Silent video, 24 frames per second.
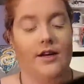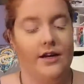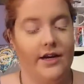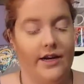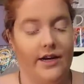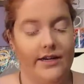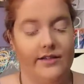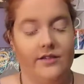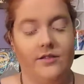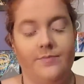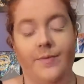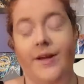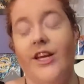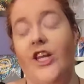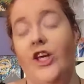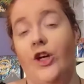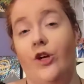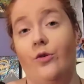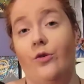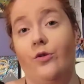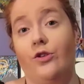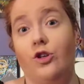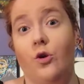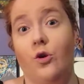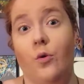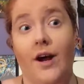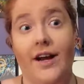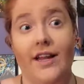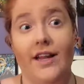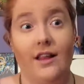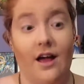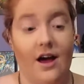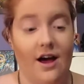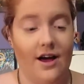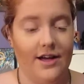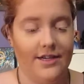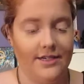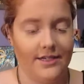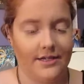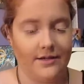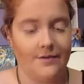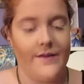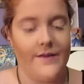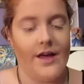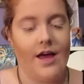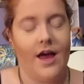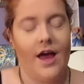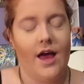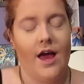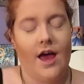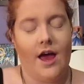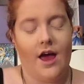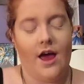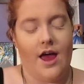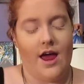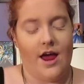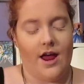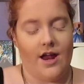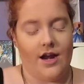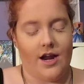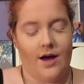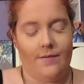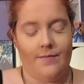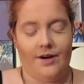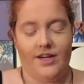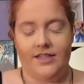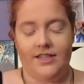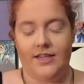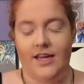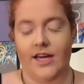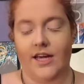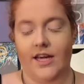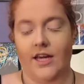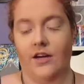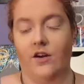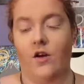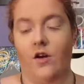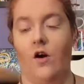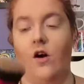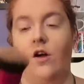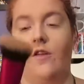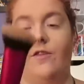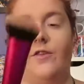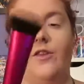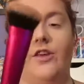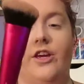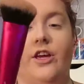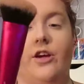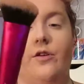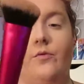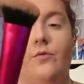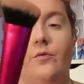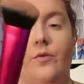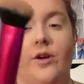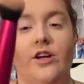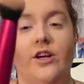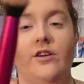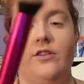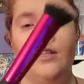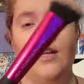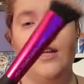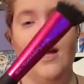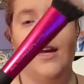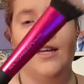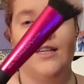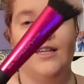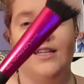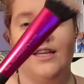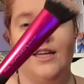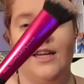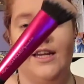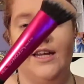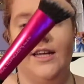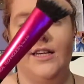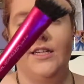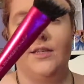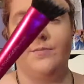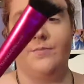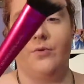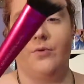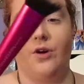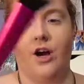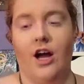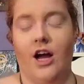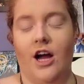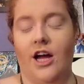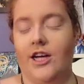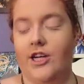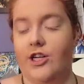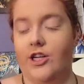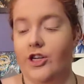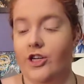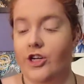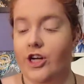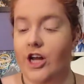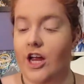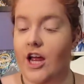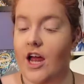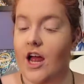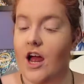It has been used quite a lot. And I'm going to take it on the Real Techniques brush